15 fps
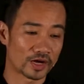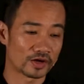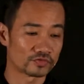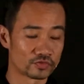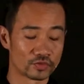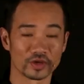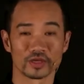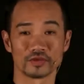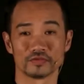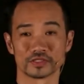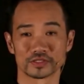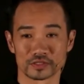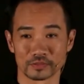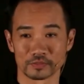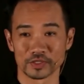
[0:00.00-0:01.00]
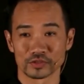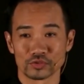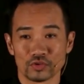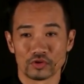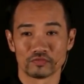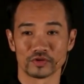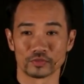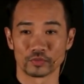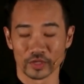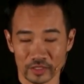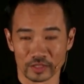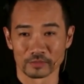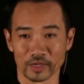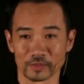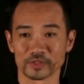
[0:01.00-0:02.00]
halfway. If it's a bit too overweight,
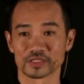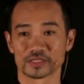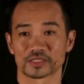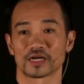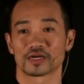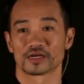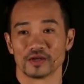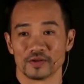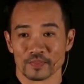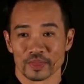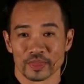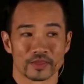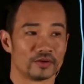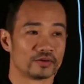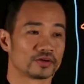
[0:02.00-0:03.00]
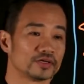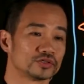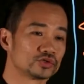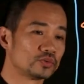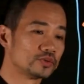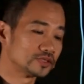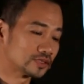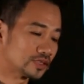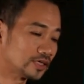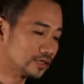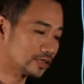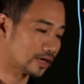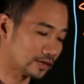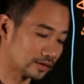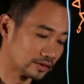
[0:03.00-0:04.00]
he might be stuck. Okay, so we say
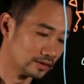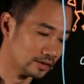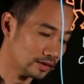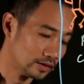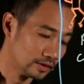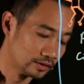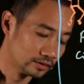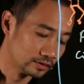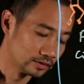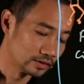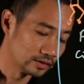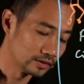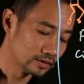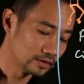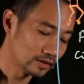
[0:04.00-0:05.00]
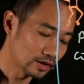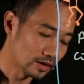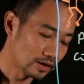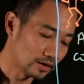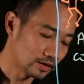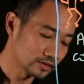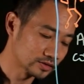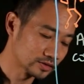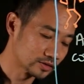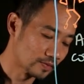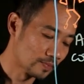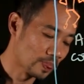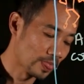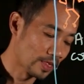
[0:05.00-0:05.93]
that D has